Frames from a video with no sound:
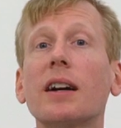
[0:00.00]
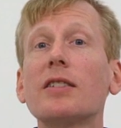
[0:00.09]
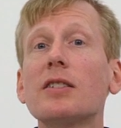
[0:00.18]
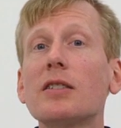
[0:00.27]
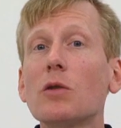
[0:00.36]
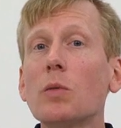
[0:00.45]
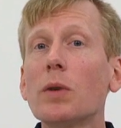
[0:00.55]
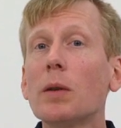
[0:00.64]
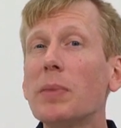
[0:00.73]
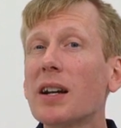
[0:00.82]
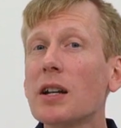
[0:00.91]
consume
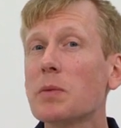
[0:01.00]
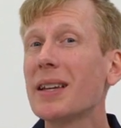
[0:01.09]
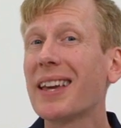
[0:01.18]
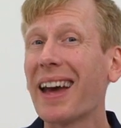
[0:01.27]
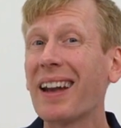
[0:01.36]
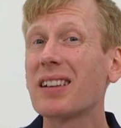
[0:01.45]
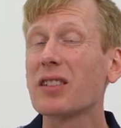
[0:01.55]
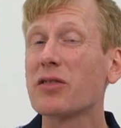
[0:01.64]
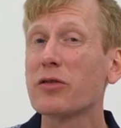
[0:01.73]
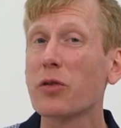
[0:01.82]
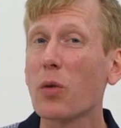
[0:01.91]
it because we can't
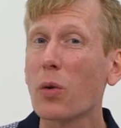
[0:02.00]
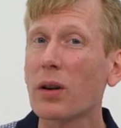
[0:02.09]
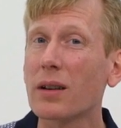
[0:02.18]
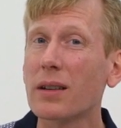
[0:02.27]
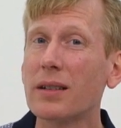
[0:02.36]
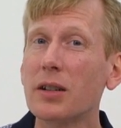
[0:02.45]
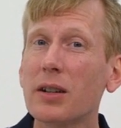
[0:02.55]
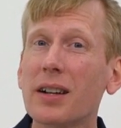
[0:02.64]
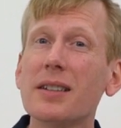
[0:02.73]
afford to